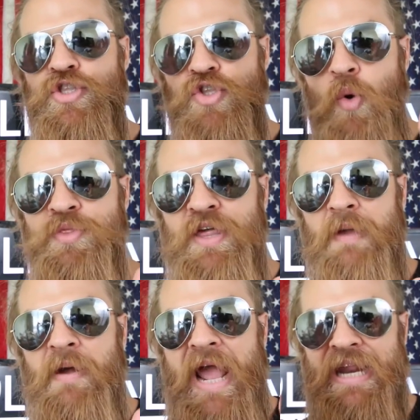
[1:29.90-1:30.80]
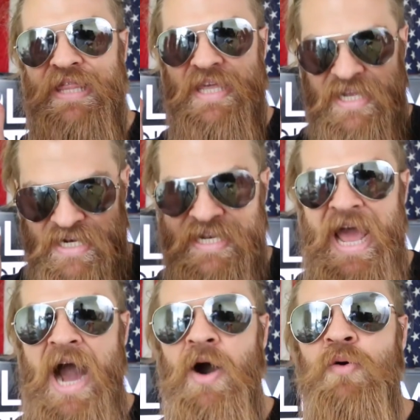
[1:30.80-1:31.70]
Don't think about anything
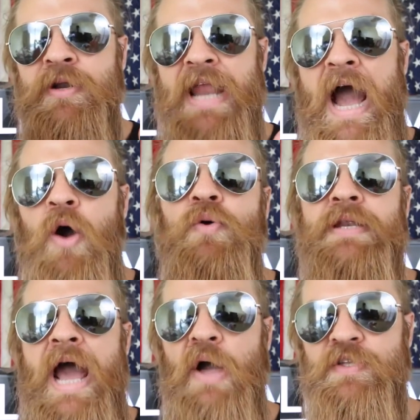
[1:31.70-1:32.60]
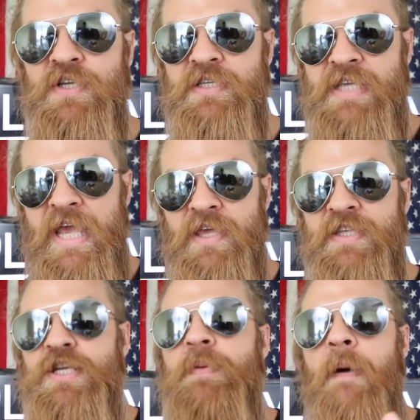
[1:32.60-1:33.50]
now. This is
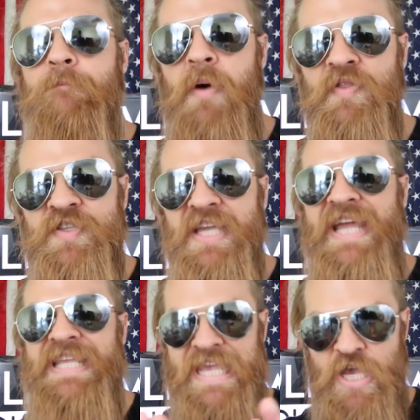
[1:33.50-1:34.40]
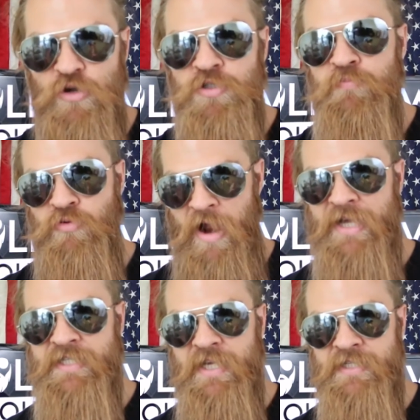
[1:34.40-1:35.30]
gonna be a months and years
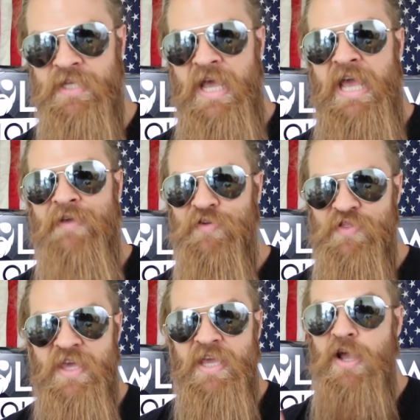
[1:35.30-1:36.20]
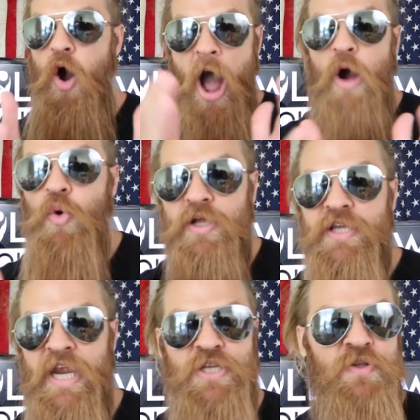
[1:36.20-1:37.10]
process. If you're thinking, oh, how quickly
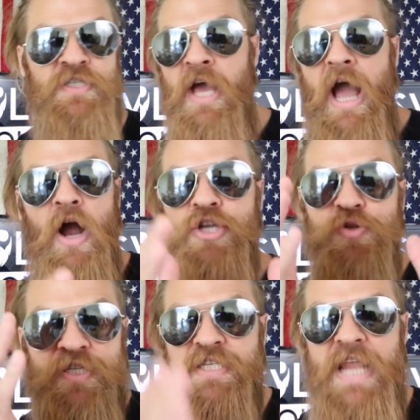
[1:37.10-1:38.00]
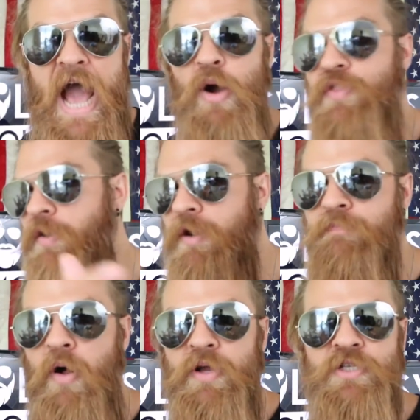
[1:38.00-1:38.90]
can I do this? I'm gonna do this now and then I'm gonna
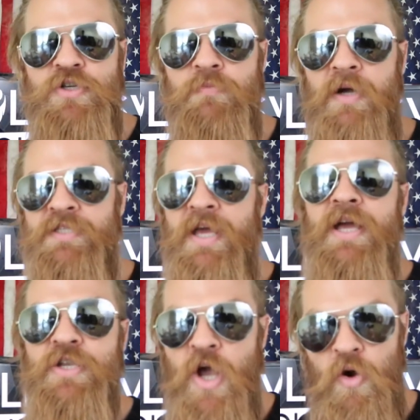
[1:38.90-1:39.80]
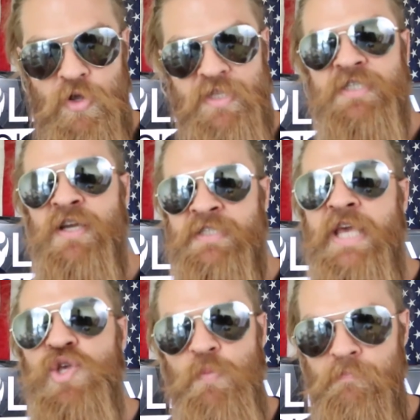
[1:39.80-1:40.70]
bulk in 2 months. No, this is gonna
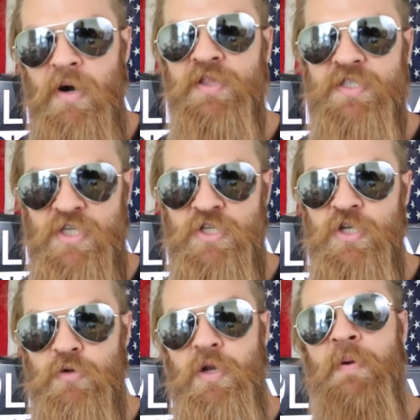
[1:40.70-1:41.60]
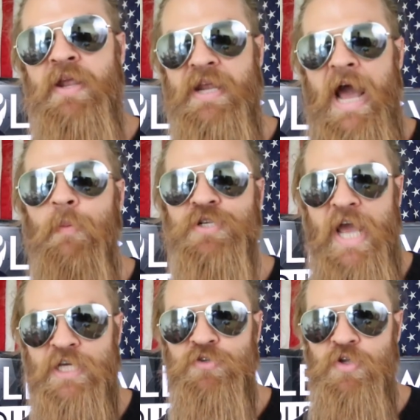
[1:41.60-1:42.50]
take you months to do, depending on how much
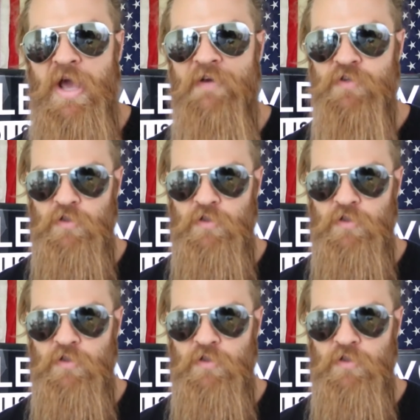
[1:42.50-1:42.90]
extra you have to